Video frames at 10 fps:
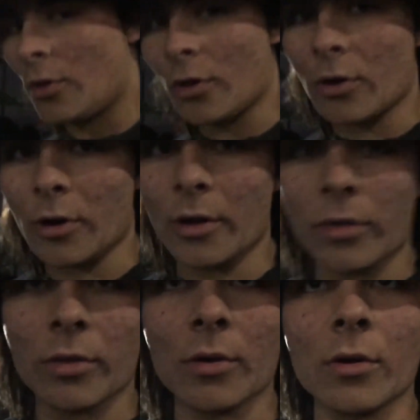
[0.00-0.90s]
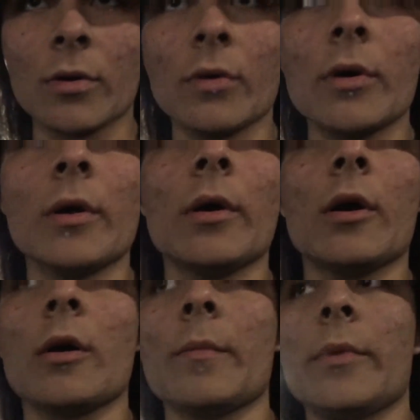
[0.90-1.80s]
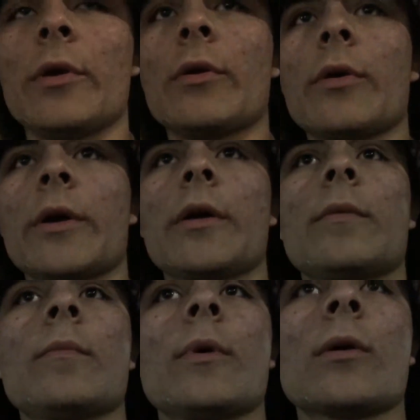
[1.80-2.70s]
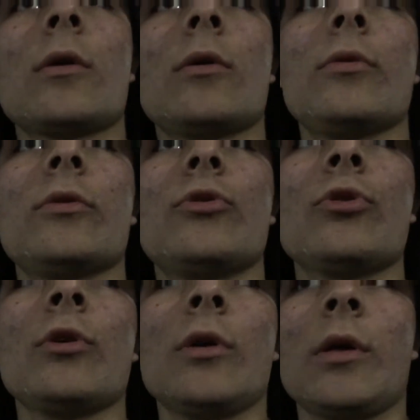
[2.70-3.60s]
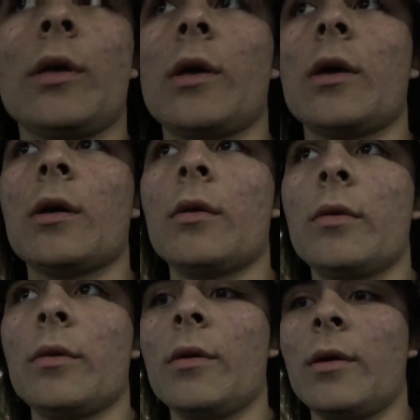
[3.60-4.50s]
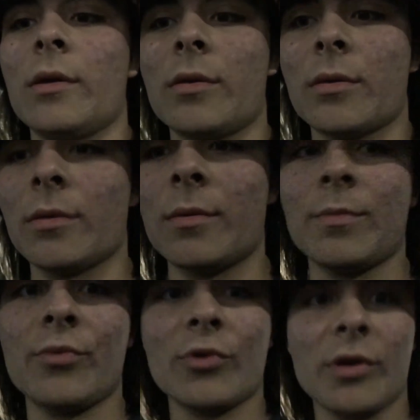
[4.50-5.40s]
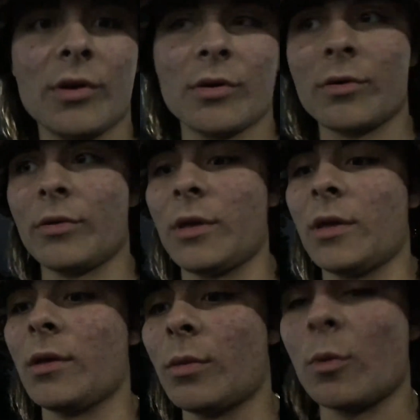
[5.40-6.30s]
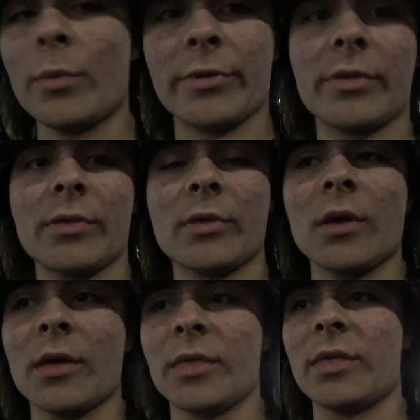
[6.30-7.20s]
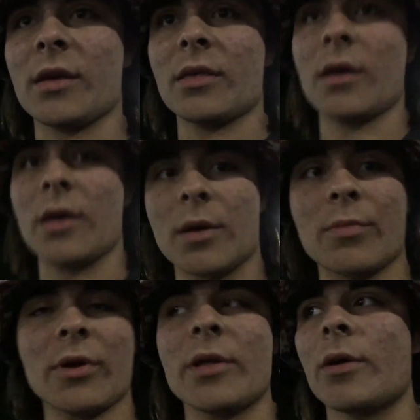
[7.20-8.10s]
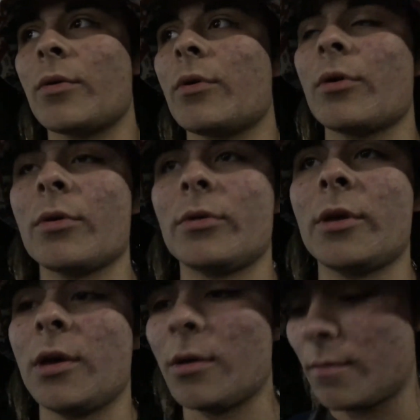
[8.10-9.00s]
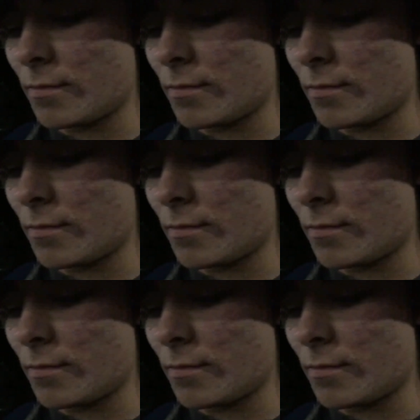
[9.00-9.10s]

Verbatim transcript: Alright, so I'm here at my college and it's pretty early. It's almost 6 a.m. right now currently.